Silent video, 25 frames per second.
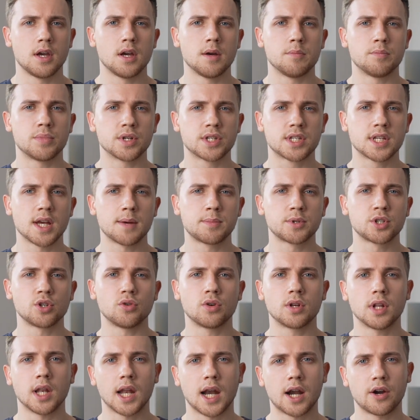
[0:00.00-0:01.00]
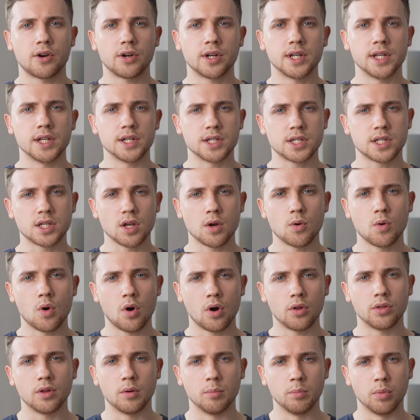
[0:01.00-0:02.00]
Perceptual clarity is so
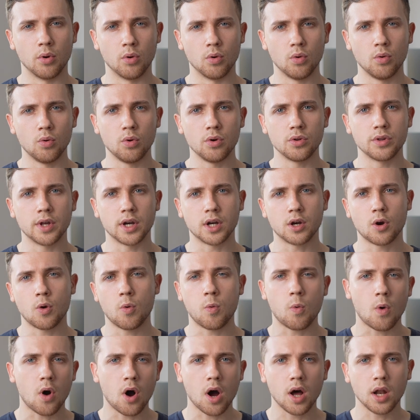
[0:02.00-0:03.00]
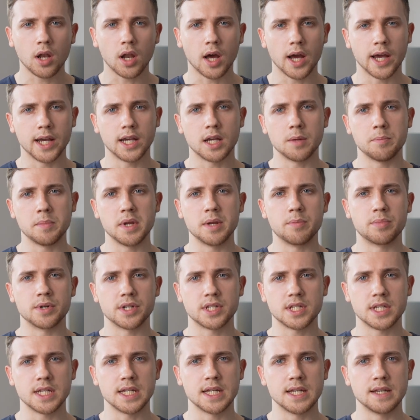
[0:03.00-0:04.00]
on the ball that quali can be
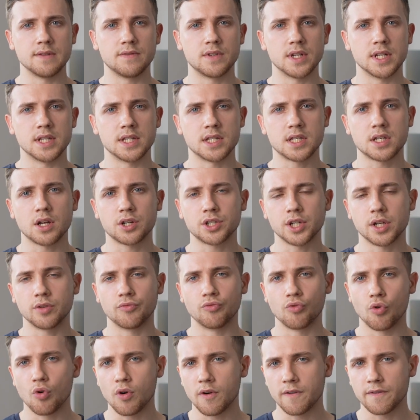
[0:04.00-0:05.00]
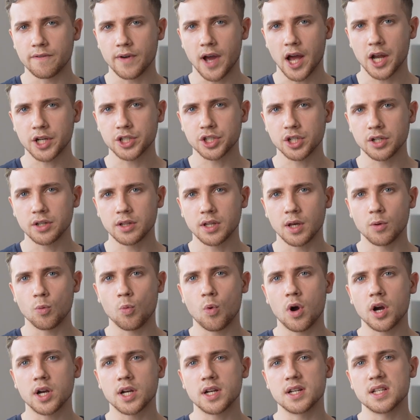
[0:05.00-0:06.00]
perceived in such a raw fashion that
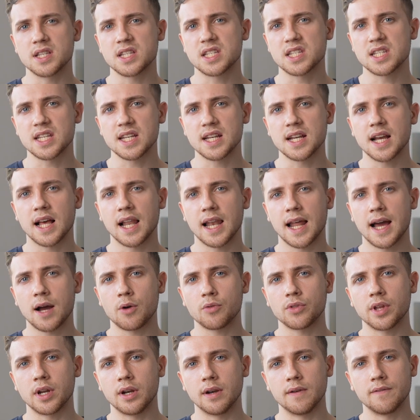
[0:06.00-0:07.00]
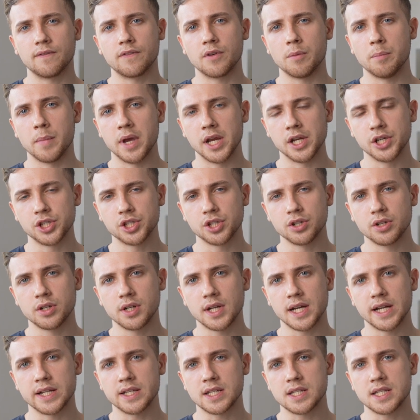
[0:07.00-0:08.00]
one can single out their information
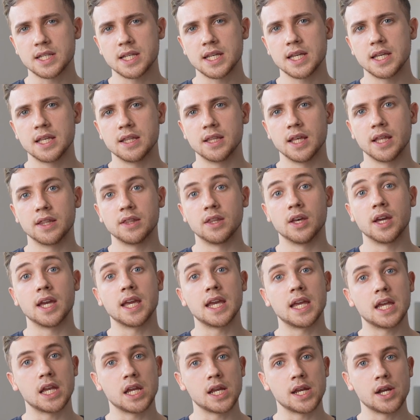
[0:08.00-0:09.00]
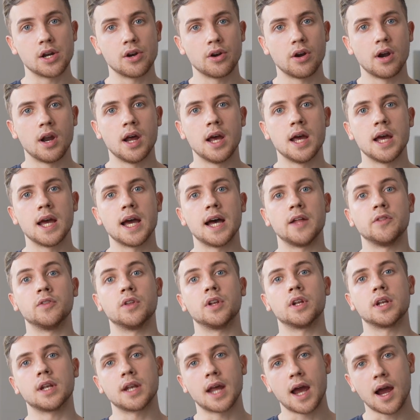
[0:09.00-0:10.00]
and see that the here and the
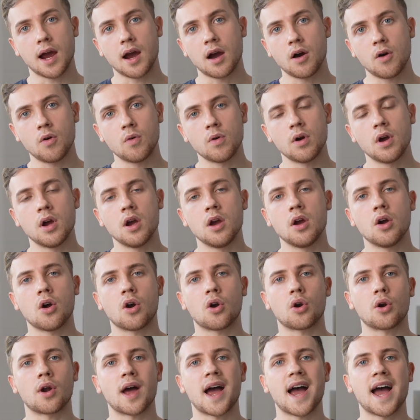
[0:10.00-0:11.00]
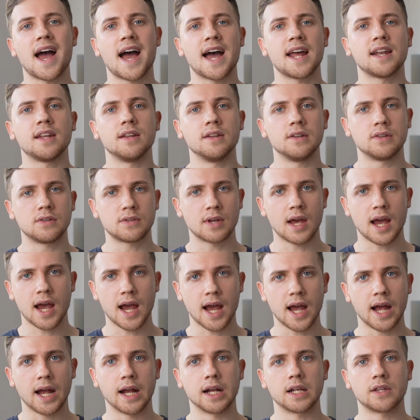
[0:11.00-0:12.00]
now are added
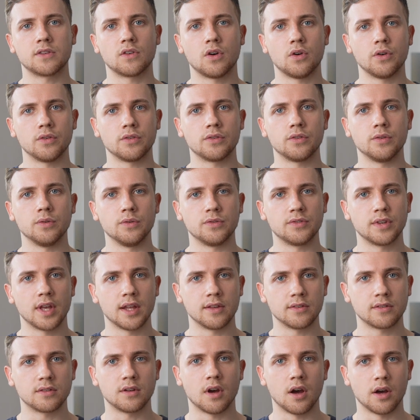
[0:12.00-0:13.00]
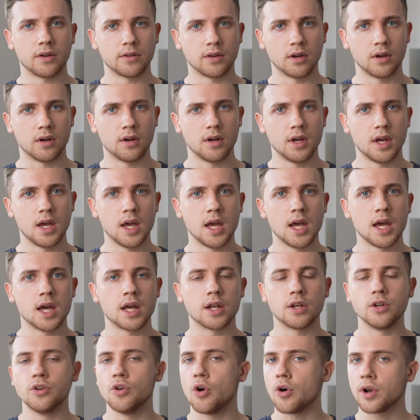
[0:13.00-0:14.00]
tags onto sense data,
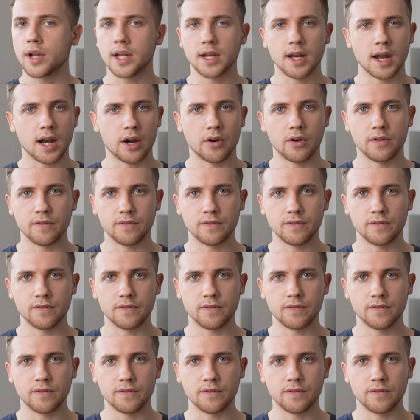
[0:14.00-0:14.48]
not inherent